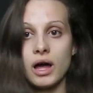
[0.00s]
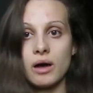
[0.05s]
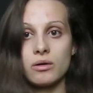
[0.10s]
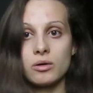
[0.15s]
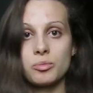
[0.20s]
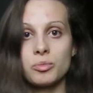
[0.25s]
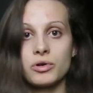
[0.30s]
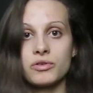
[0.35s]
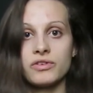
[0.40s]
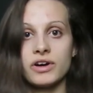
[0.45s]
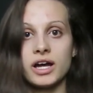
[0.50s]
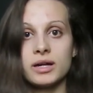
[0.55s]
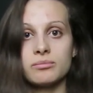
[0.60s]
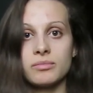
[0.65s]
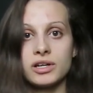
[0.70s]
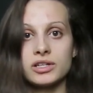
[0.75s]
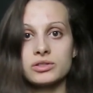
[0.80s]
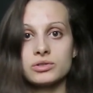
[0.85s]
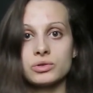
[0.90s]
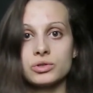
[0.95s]
I will provide
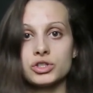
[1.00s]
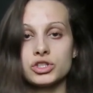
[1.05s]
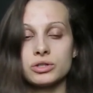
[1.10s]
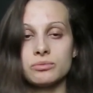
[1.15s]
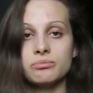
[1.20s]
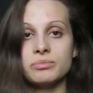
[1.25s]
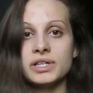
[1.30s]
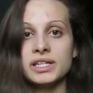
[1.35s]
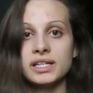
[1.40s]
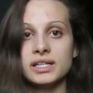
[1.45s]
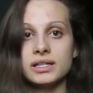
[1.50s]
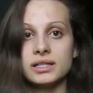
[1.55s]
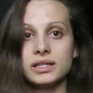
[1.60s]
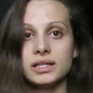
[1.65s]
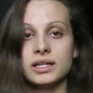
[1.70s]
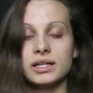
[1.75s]
my social media